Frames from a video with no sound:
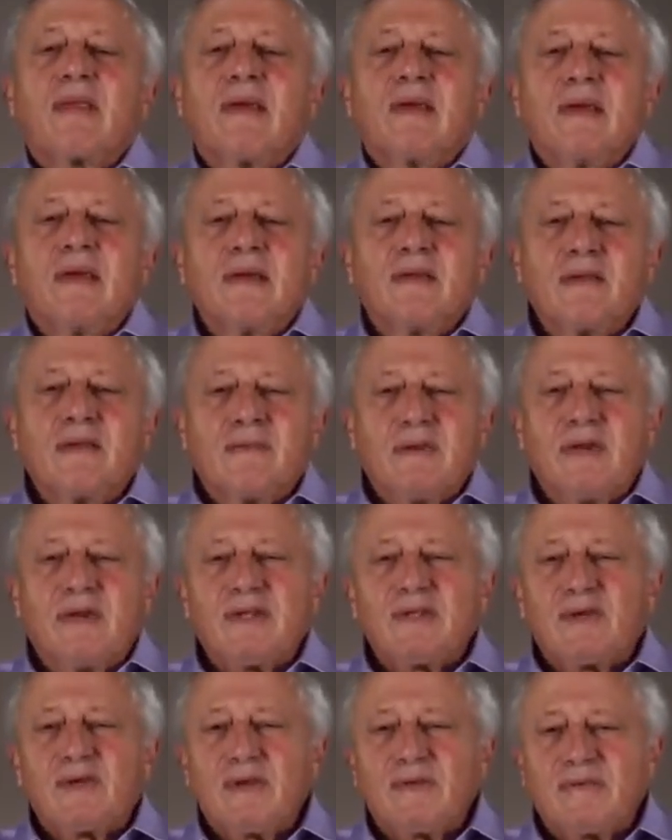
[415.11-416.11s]
the
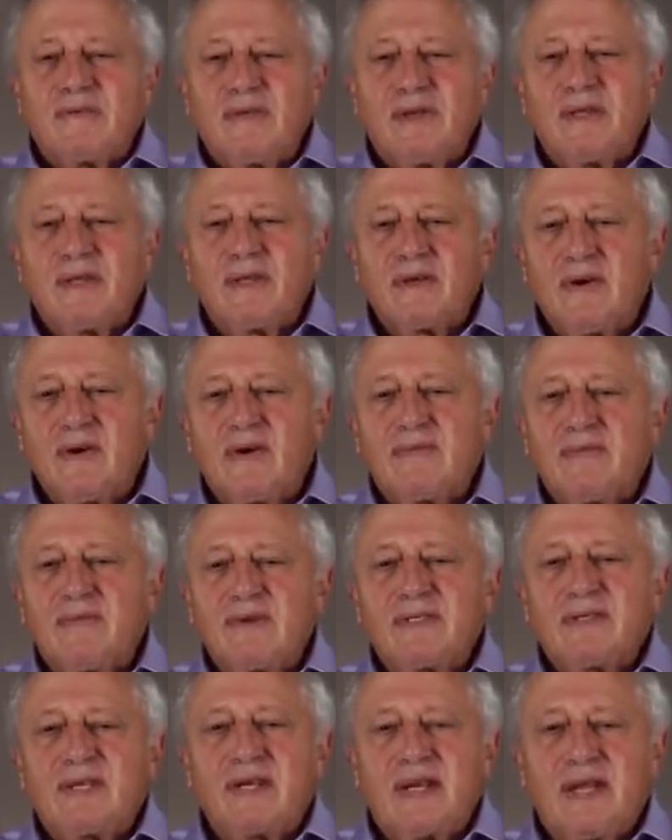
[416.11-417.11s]
British convened a
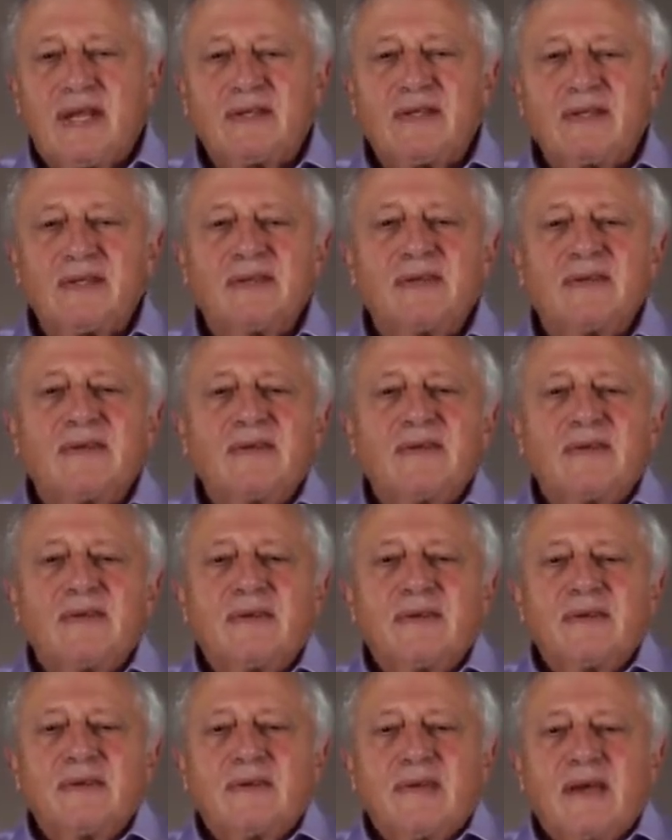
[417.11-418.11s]
conference in London
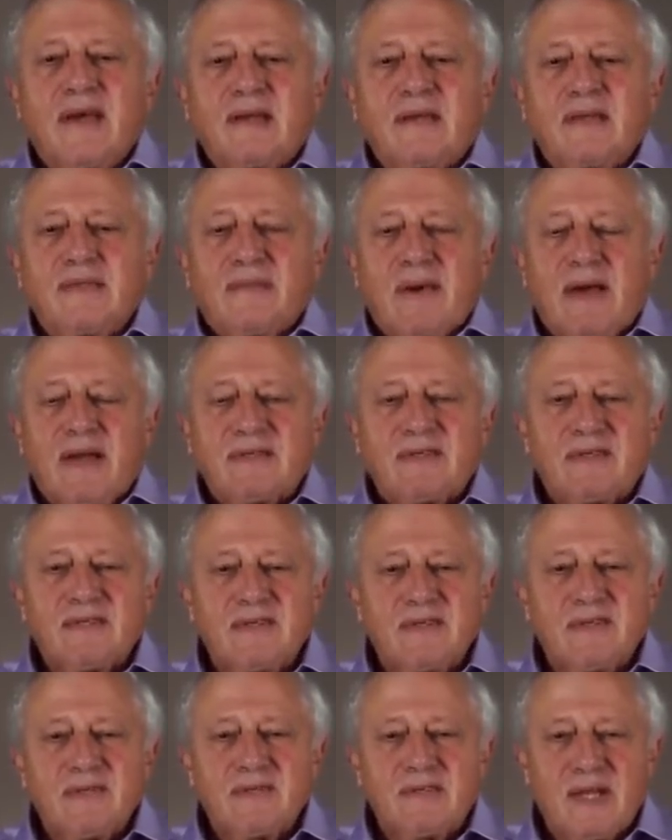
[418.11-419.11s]
at the Palace of St.